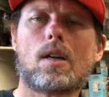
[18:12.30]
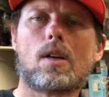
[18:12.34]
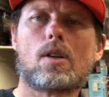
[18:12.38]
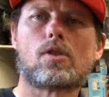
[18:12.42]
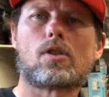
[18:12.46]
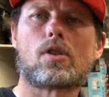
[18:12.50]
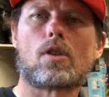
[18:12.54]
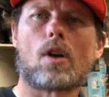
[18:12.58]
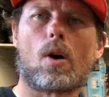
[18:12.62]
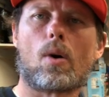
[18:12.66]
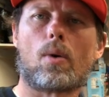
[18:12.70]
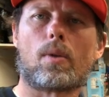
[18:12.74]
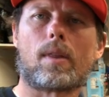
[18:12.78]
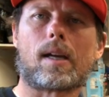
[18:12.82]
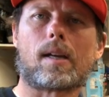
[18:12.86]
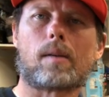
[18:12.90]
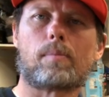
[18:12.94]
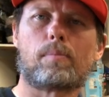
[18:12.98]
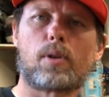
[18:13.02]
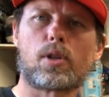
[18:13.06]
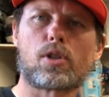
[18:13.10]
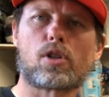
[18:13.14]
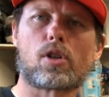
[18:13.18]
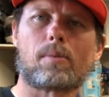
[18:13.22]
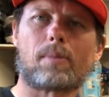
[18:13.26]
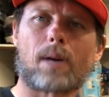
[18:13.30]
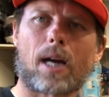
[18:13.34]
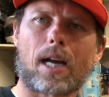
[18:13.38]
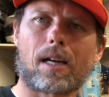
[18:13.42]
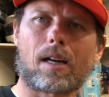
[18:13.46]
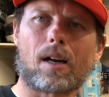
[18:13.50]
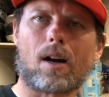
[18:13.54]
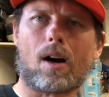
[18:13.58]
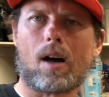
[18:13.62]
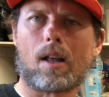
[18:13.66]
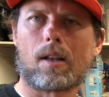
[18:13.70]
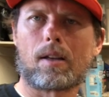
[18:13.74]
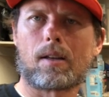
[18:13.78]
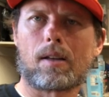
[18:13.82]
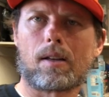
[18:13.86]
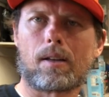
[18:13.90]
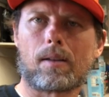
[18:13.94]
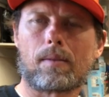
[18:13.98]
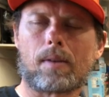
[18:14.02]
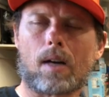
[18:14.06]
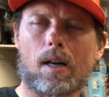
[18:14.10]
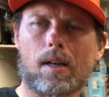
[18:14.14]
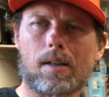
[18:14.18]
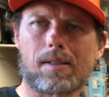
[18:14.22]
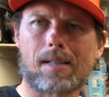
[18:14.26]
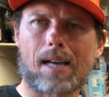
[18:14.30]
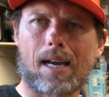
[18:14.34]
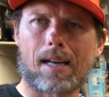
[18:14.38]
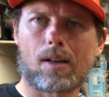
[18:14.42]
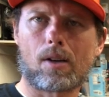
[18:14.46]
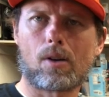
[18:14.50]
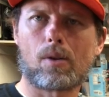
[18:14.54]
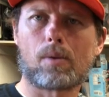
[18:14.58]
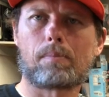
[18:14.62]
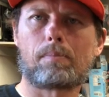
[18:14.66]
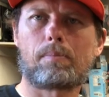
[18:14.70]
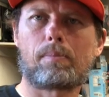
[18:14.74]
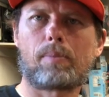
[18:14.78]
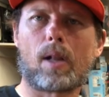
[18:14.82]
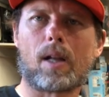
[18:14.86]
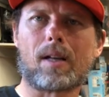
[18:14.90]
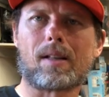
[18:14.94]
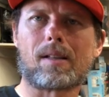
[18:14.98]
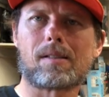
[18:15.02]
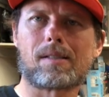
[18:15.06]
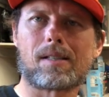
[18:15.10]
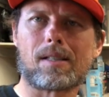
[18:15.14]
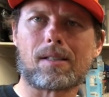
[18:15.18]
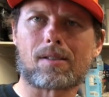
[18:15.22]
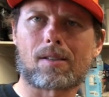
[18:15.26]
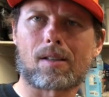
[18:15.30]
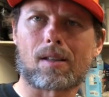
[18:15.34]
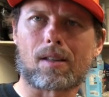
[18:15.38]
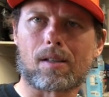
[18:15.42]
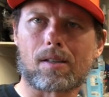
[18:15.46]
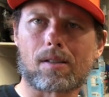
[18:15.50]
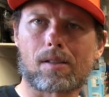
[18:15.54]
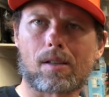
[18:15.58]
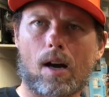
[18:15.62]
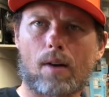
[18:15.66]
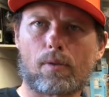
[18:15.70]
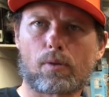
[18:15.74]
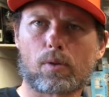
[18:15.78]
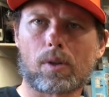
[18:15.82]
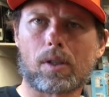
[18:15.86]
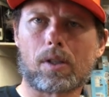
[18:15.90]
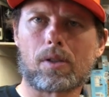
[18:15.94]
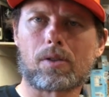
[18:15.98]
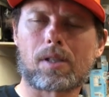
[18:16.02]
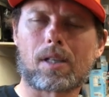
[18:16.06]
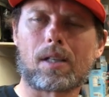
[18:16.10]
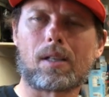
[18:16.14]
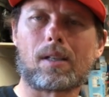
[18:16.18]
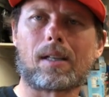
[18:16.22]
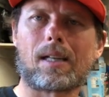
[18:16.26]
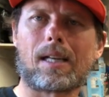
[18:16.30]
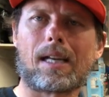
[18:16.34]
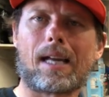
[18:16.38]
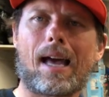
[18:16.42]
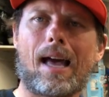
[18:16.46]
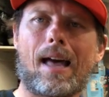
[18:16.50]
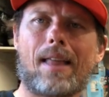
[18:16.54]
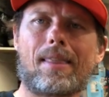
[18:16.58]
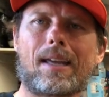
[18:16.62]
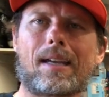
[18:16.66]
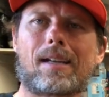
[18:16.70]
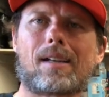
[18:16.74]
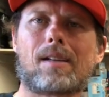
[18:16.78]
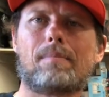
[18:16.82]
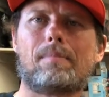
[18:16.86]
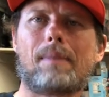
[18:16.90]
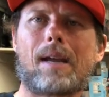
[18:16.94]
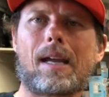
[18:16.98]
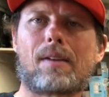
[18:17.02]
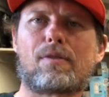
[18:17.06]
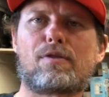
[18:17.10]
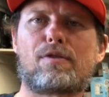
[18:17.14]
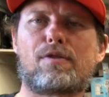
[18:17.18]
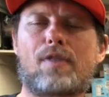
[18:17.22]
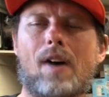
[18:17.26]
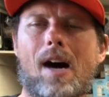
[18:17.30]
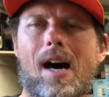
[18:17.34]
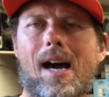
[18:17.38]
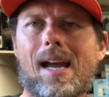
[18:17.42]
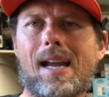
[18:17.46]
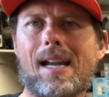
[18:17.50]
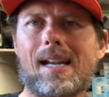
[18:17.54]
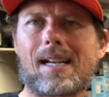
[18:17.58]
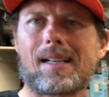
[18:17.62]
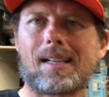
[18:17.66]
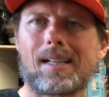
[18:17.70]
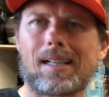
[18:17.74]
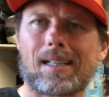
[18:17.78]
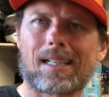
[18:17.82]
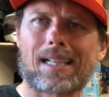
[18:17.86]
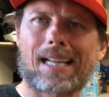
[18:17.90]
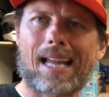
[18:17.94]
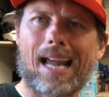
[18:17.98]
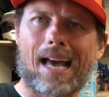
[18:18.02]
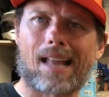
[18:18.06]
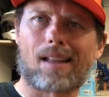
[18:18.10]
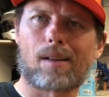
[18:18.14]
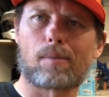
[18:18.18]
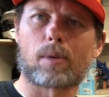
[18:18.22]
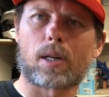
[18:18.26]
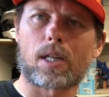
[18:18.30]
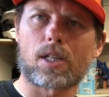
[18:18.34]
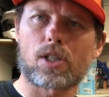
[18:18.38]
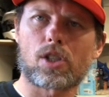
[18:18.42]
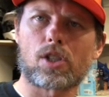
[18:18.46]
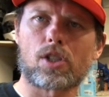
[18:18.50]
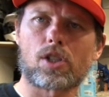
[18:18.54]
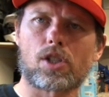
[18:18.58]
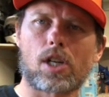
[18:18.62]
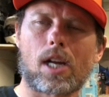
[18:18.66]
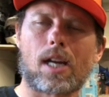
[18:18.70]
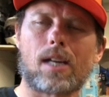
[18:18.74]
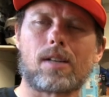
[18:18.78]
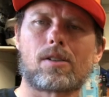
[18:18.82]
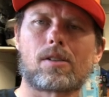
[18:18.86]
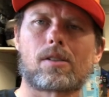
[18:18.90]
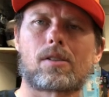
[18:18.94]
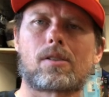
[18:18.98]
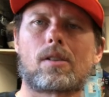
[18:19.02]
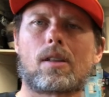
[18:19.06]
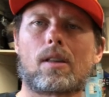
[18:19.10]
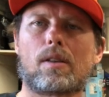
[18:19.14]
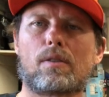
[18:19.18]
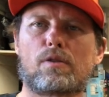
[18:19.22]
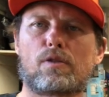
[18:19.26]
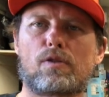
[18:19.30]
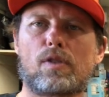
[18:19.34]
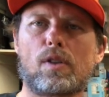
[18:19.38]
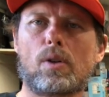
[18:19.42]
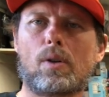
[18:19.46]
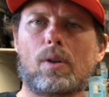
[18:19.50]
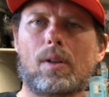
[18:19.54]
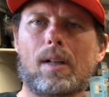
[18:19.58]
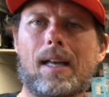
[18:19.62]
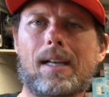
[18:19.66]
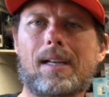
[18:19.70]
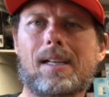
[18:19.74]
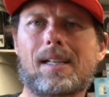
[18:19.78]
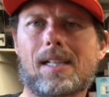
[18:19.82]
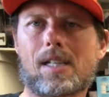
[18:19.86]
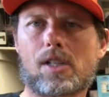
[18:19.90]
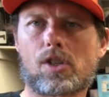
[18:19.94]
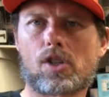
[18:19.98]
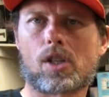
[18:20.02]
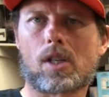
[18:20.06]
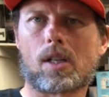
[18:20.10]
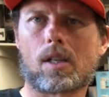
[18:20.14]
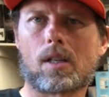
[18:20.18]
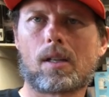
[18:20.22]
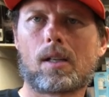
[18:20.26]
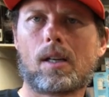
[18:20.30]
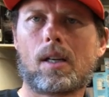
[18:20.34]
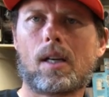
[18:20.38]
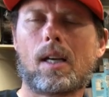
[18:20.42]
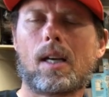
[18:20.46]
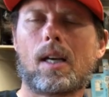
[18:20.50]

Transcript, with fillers: so they could put your bike on a on a dyno plug this into the software utility and they could make fine calibration changes to the fuel and ignition